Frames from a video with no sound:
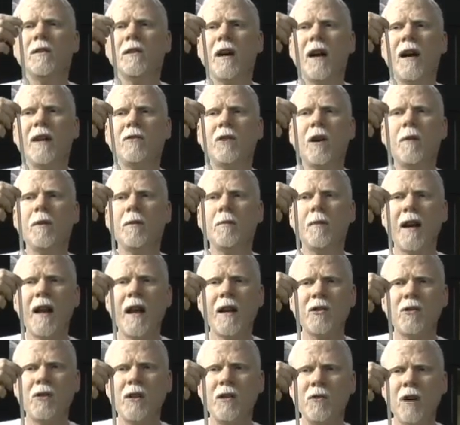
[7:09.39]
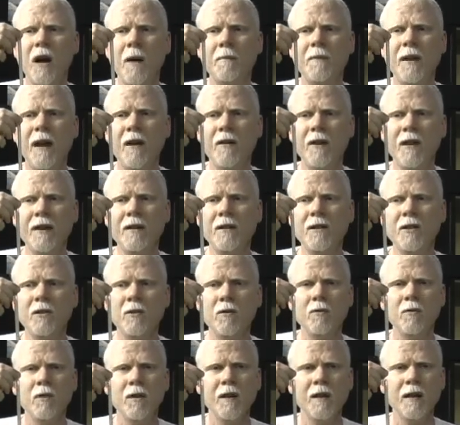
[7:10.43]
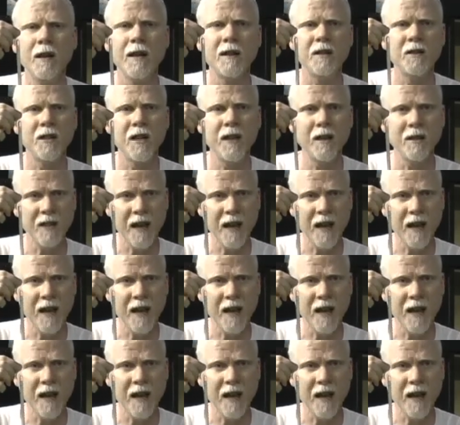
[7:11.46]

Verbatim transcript: the, hydrometer might actually drop down into and sink